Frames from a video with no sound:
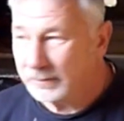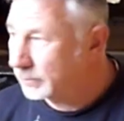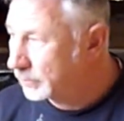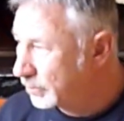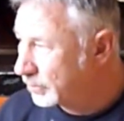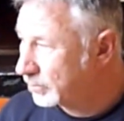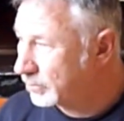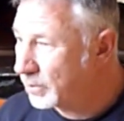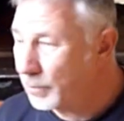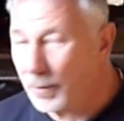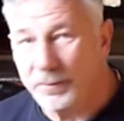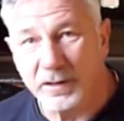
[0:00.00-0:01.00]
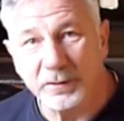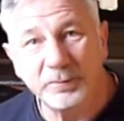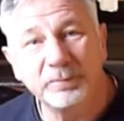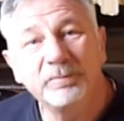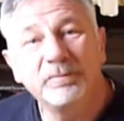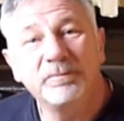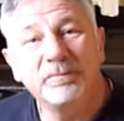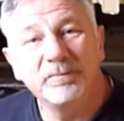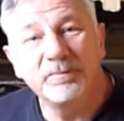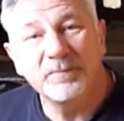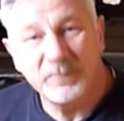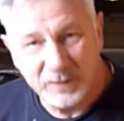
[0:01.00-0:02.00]
right, okay, we'll carry
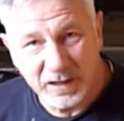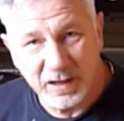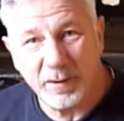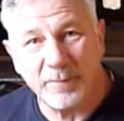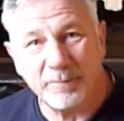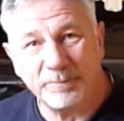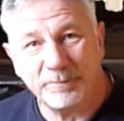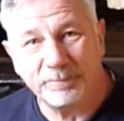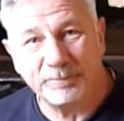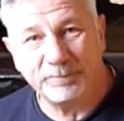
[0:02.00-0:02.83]
on. See you later.